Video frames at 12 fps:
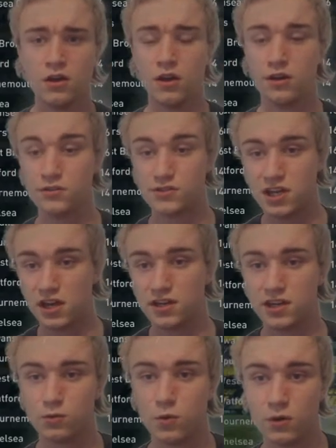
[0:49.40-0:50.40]
You see, I
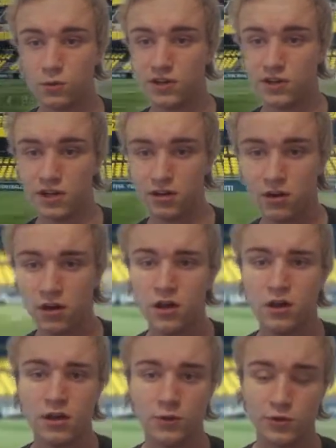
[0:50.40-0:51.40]
get 1-1 here,
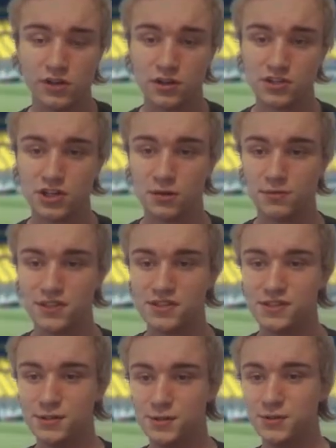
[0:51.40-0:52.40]
and we're gonna jump
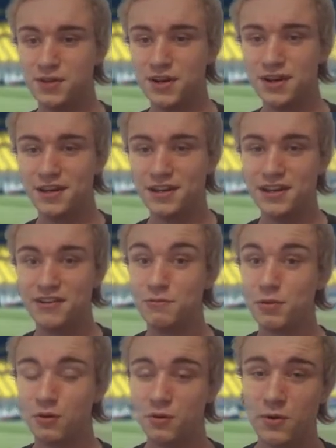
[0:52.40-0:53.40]
into
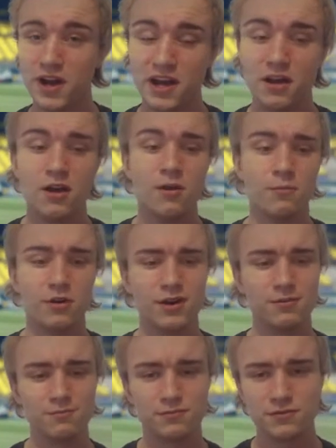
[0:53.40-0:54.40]
Liverpool away.
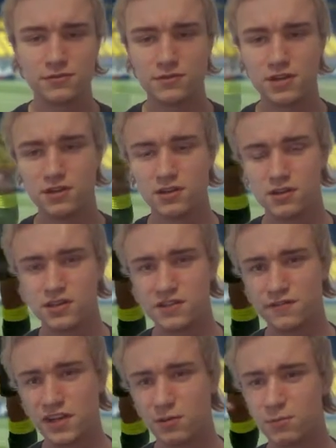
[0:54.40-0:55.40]
But
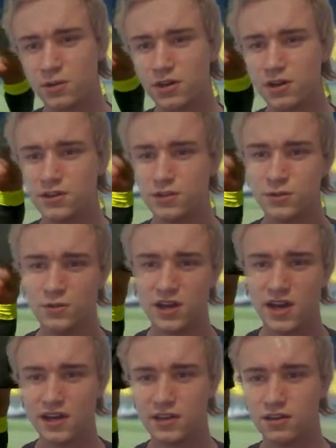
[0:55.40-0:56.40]
I think I'm gonna do
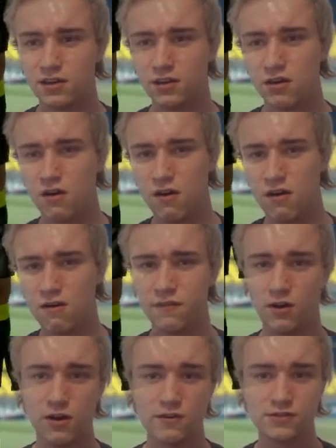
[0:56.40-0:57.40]
like
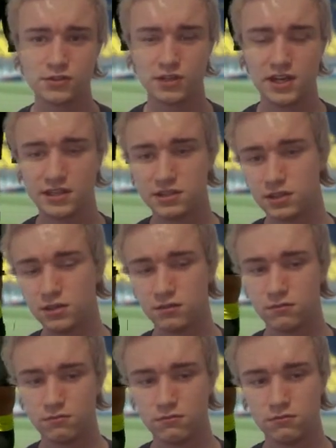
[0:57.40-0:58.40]
half-half, so like
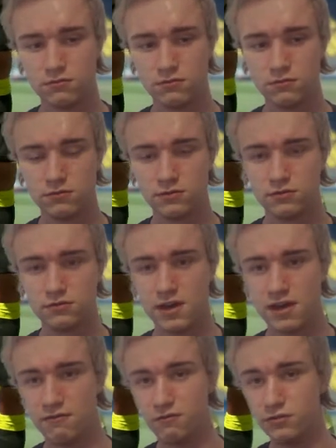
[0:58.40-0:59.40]

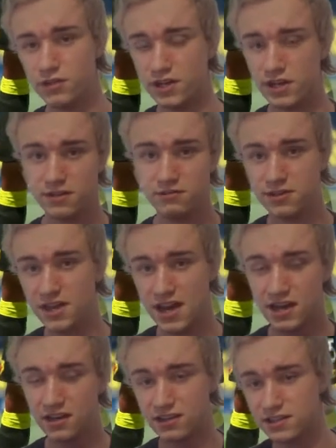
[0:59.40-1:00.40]
every
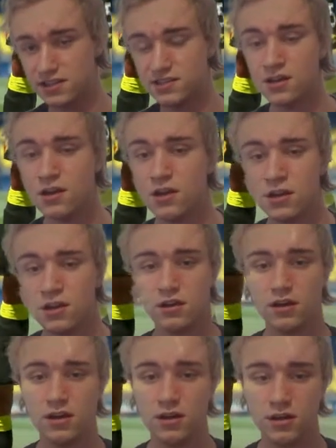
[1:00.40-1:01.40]
day like this,
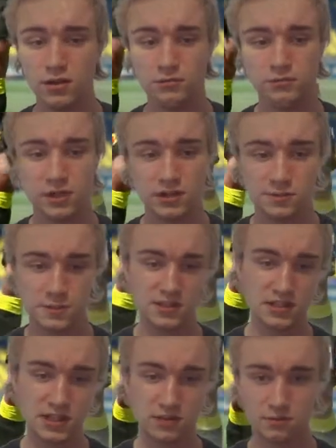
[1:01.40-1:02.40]
Ultimate
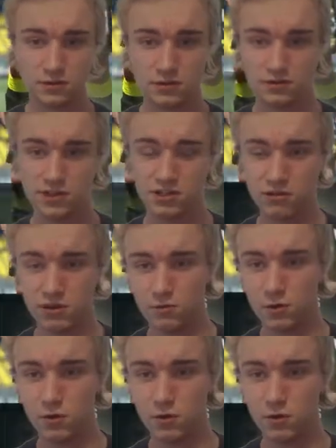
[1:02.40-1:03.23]
Team career